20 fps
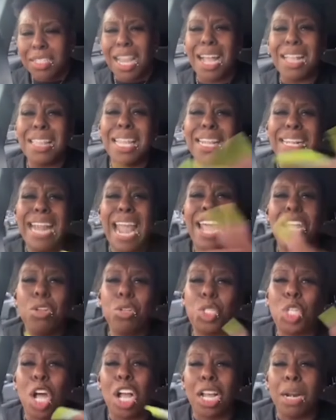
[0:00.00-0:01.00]
The other day
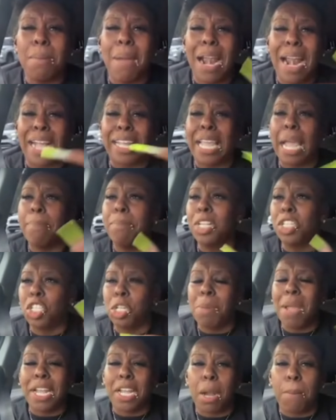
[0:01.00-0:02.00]
you talking about I came to
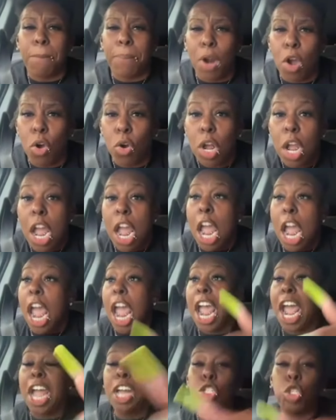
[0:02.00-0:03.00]
Jamaica broke.
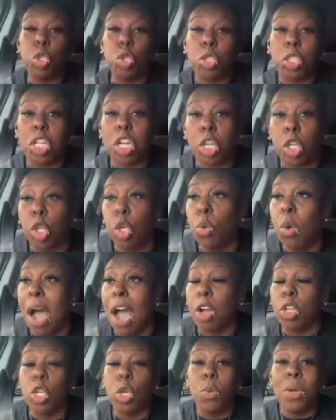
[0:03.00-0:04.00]
Andrew took you
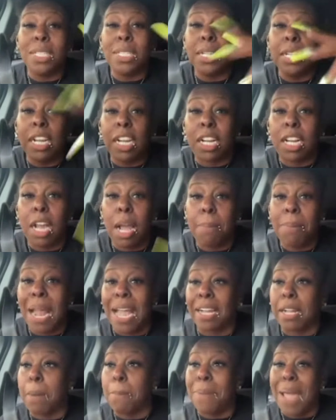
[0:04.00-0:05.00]
out. You was in the club
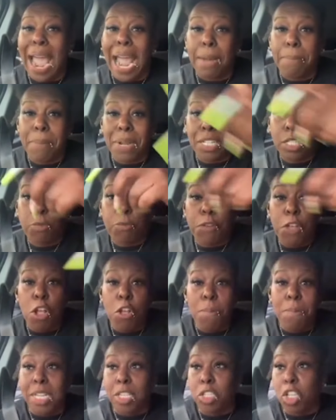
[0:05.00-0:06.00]
like a bad bitch
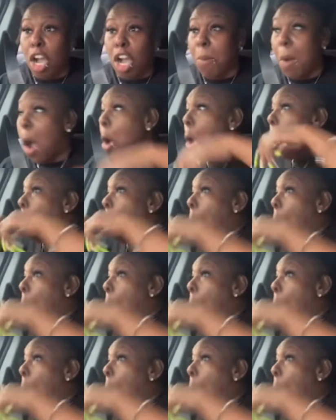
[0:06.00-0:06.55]
filming. Talk about